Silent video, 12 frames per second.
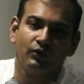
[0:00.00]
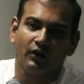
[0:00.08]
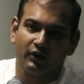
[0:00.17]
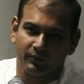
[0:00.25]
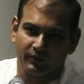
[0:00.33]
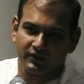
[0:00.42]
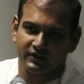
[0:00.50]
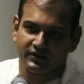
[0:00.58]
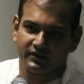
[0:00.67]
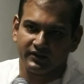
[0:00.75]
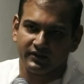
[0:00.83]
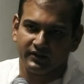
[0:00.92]
God
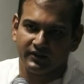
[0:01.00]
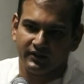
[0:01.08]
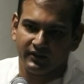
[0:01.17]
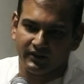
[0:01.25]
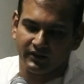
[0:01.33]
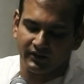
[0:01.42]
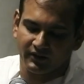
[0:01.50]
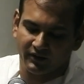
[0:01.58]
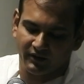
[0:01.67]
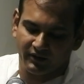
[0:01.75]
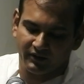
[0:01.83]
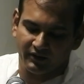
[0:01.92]
was.
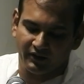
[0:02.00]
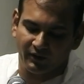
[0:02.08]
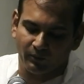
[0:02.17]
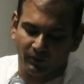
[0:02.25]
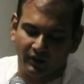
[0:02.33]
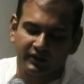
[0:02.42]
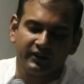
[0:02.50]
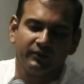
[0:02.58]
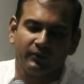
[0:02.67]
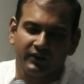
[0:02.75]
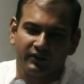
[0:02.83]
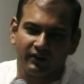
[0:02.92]
They walked in